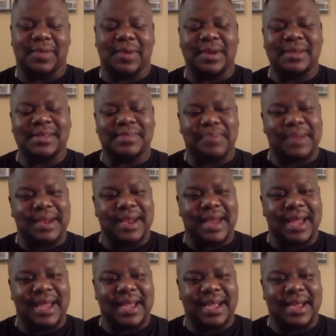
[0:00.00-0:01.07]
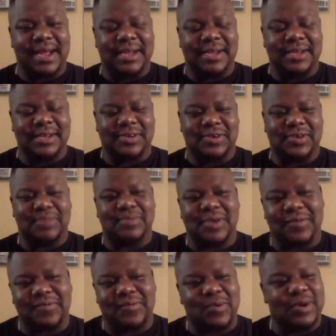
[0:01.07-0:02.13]
What has it been like in terms
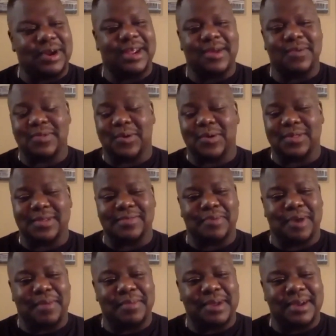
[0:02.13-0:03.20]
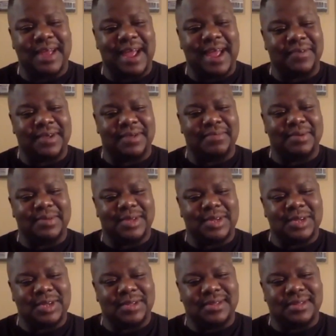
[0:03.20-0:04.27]
of working with all these prominent African
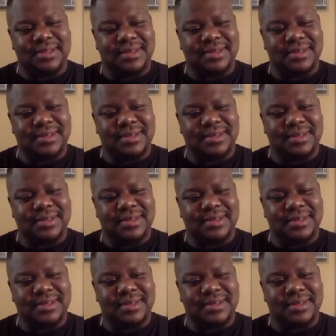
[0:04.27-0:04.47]
musicians?